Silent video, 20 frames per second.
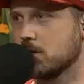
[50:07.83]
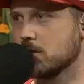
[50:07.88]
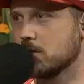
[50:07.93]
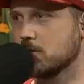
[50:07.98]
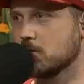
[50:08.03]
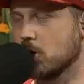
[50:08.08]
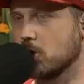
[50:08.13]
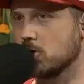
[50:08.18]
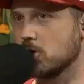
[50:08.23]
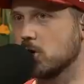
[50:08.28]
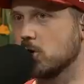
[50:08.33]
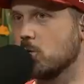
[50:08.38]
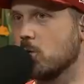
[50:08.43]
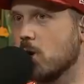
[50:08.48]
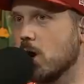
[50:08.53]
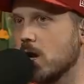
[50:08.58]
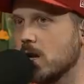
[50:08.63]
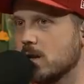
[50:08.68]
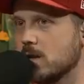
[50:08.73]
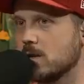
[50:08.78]
So, do you
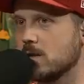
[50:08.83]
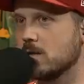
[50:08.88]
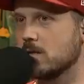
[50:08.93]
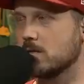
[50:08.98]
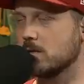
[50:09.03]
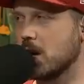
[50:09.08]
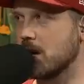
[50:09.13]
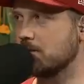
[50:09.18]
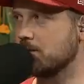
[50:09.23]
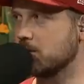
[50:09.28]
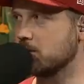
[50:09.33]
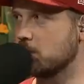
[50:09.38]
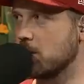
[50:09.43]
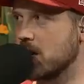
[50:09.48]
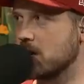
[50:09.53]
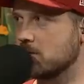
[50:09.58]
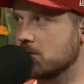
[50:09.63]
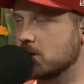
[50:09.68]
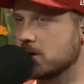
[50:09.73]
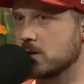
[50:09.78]
want Ryan
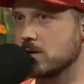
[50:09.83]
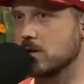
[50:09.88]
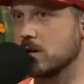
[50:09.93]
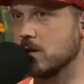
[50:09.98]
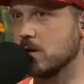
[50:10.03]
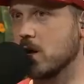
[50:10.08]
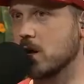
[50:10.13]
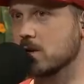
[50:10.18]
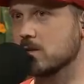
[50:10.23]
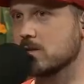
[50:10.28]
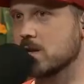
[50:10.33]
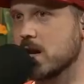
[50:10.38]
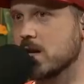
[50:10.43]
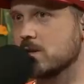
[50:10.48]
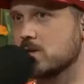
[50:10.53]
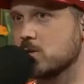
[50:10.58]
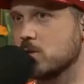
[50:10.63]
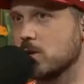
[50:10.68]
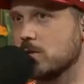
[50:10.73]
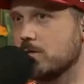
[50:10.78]
Fitzpatrick
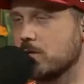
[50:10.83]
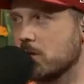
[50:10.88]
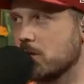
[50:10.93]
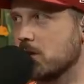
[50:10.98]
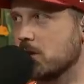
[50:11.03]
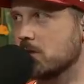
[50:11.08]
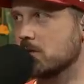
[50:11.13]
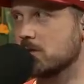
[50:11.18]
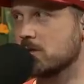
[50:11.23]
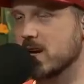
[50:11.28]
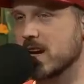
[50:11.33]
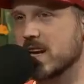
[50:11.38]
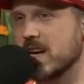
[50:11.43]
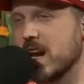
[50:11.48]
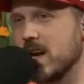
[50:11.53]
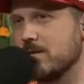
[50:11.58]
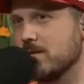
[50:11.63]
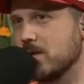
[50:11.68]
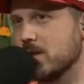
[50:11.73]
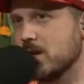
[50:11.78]
alongside Tua for the second
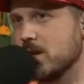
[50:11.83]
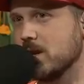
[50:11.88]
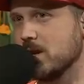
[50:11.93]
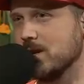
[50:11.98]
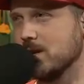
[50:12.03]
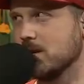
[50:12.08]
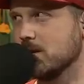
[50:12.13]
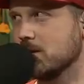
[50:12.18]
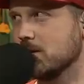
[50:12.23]
half of the year?